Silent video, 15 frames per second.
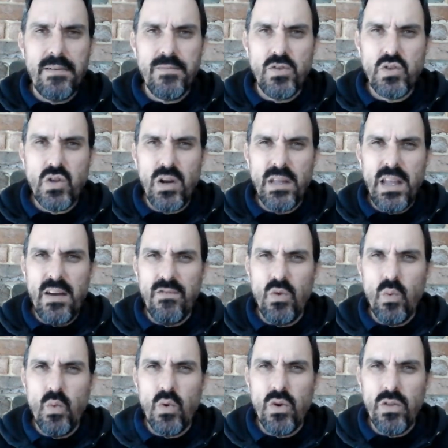you certainly know the
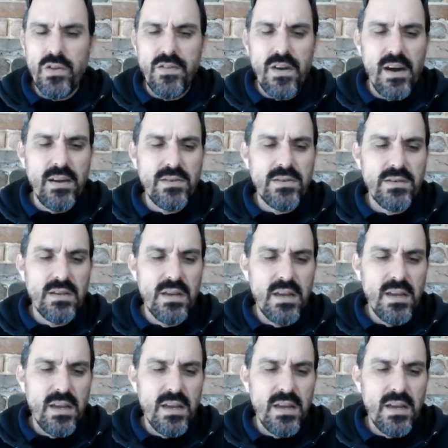wood or the toast